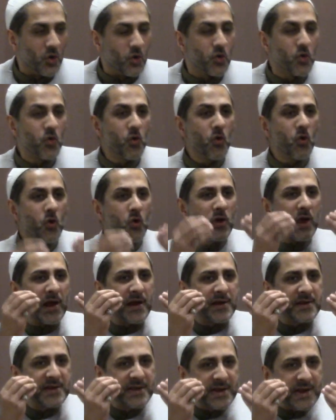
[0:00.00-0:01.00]
Who
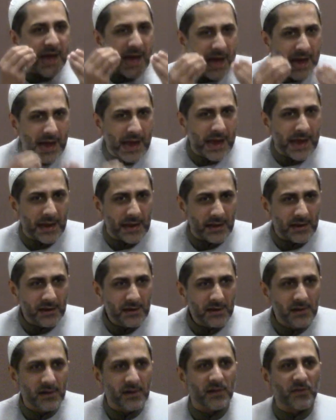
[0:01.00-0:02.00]
can deny
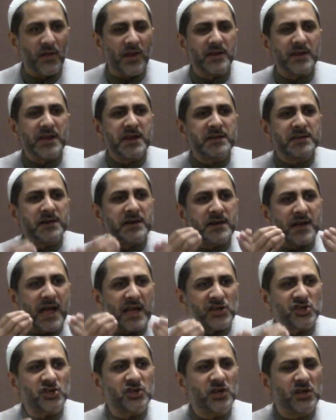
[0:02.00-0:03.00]
that
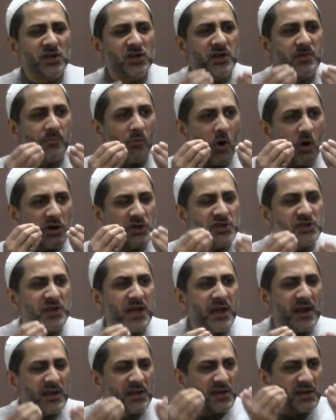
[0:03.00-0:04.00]
international,
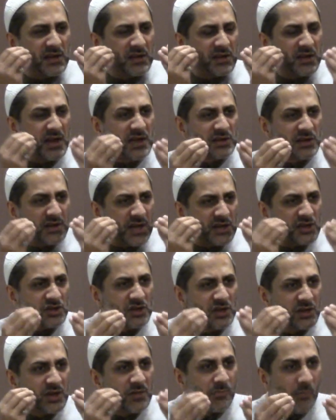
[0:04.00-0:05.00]
democracy,
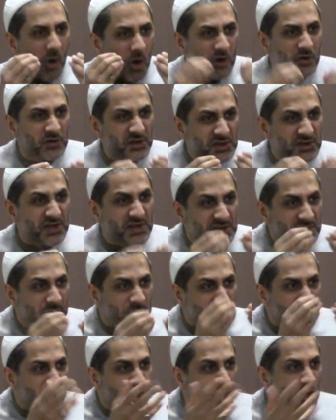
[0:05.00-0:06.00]
international democracy is
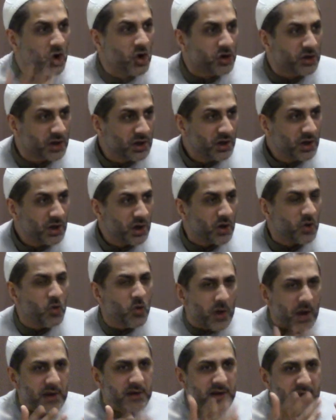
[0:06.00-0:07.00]
something good?
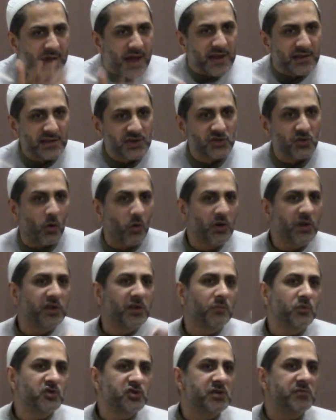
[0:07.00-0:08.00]
Who can deny this? Only
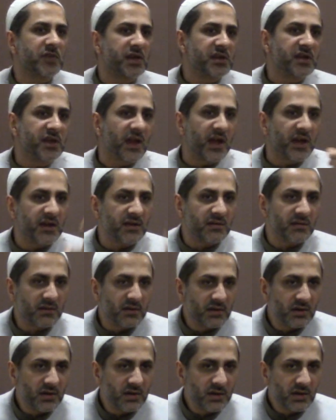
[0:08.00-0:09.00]
the Muslim can deny it.
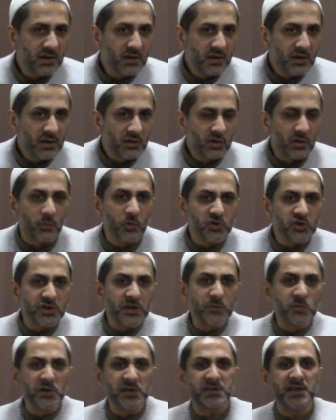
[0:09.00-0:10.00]
The
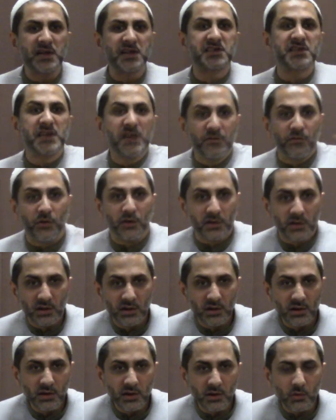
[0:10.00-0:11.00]
Muslim will say it's
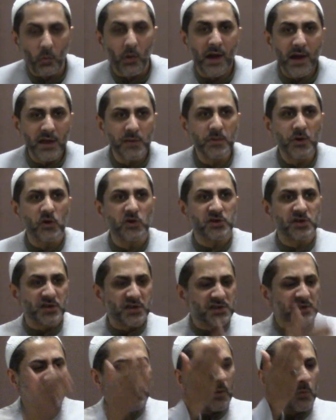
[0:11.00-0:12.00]
evil. Why? Because it
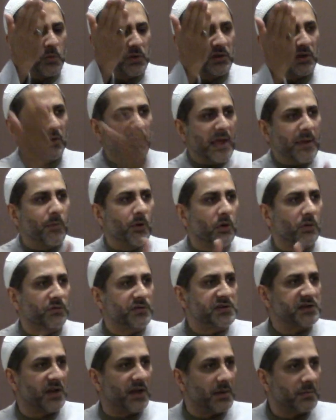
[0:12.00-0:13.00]
doesn't come with the label of
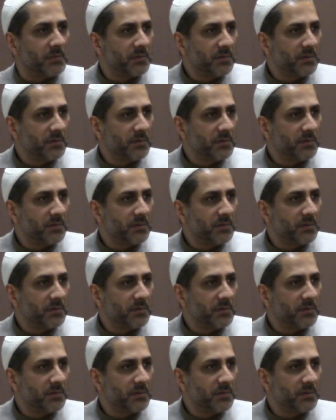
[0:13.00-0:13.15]
Islam.